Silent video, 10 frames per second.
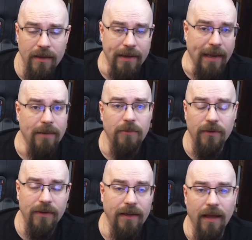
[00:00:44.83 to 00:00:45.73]
gamed
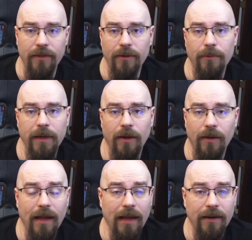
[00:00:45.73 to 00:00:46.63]
together, we
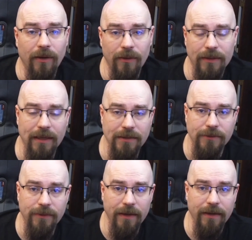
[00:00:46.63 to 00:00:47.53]
all had all kinds
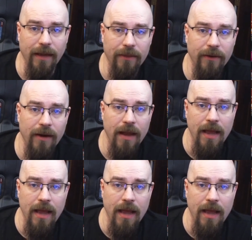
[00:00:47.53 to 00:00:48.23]
of fun together.